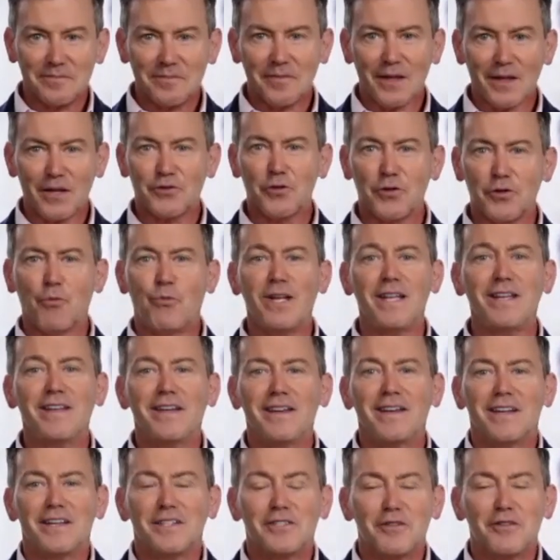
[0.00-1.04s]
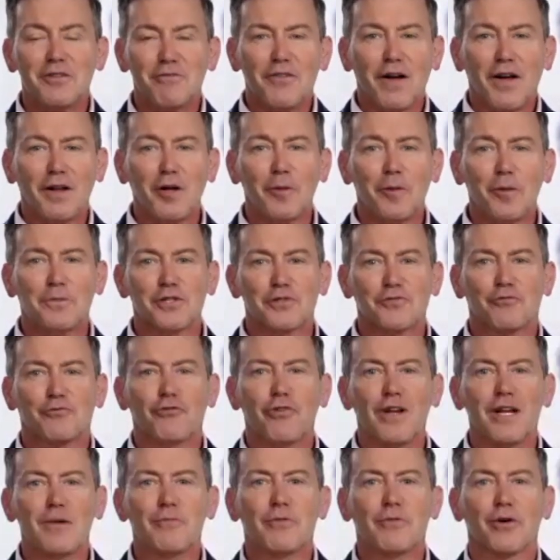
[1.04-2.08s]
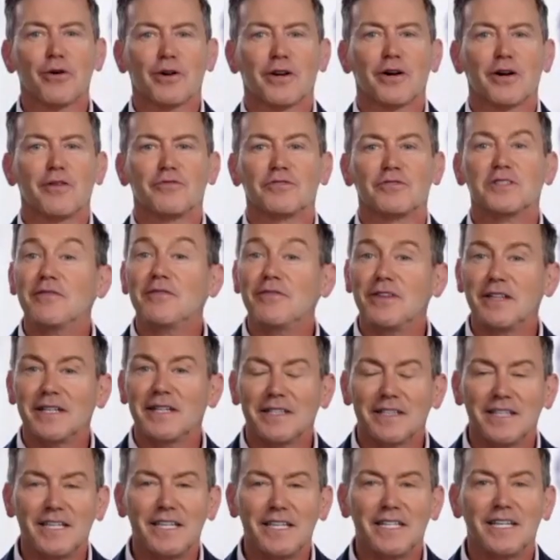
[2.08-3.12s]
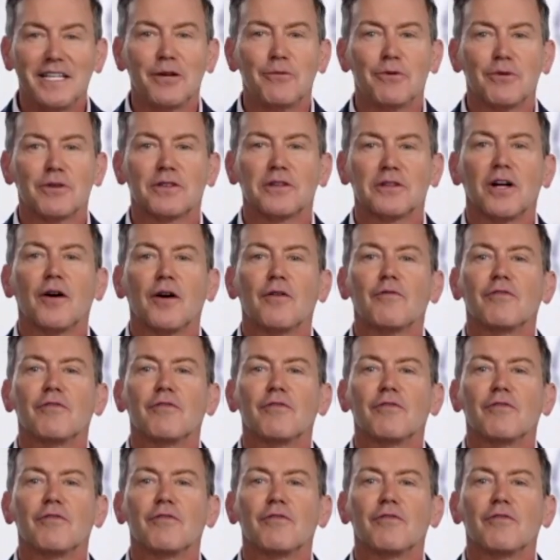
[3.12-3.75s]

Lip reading: So we developed this framework of living and leading with love.